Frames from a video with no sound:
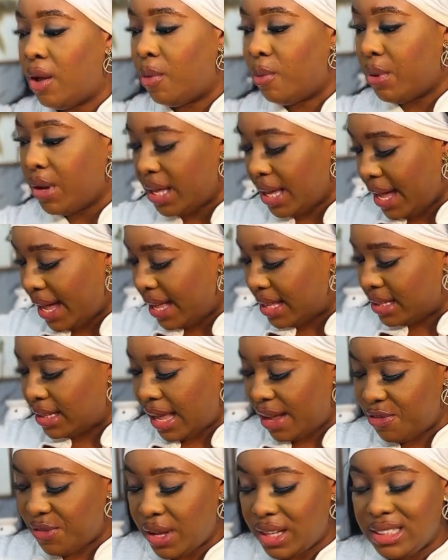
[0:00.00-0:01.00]
But yeah,
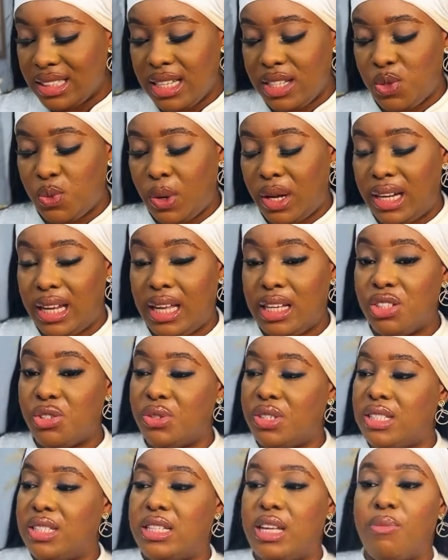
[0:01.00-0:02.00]
I found this one
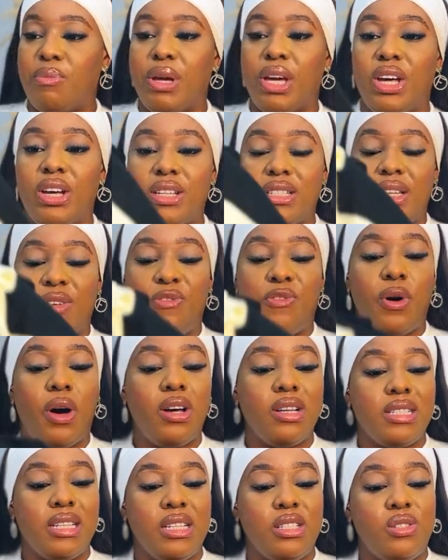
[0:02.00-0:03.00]
interesting because it
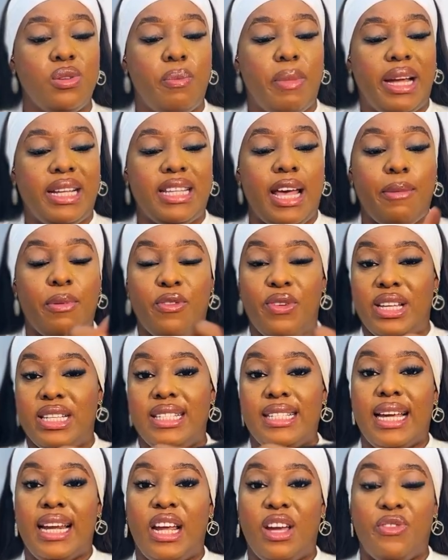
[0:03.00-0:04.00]
falls into my type of
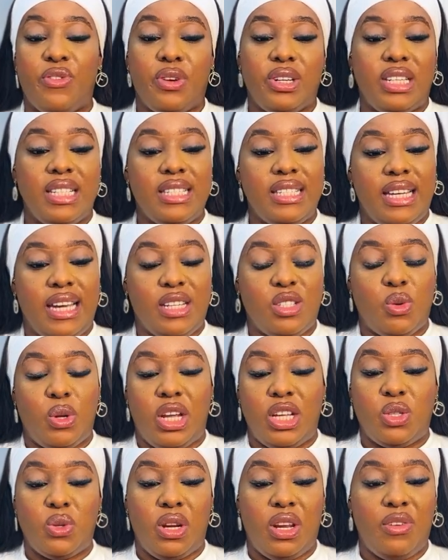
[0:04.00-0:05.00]
aesthetic for this year,
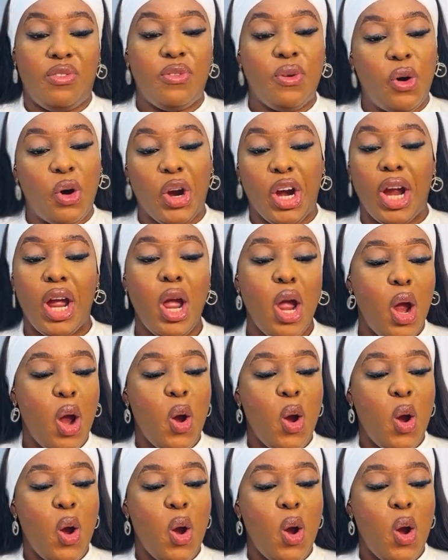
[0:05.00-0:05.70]
2024.